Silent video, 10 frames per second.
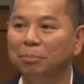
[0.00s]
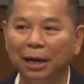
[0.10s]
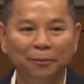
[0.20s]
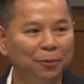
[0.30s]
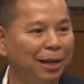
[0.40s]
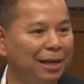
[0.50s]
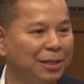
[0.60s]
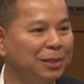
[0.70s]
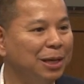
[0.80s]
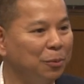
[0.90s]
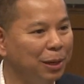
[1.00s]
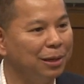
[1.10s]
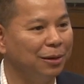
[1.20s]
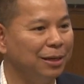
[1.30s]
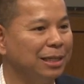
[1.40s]
painful lessons that we
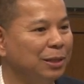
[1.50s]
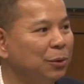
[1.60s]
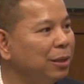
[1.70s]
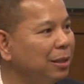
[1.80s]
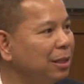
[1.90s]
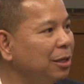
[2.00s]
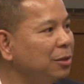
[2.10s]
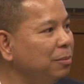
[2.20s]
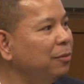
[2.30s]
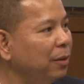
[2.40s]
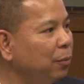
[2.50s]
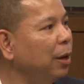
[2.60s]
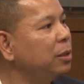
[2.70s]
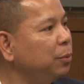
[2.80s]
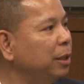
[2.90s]
learned as an organization moving
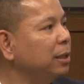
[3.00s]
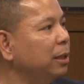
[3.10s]
westward.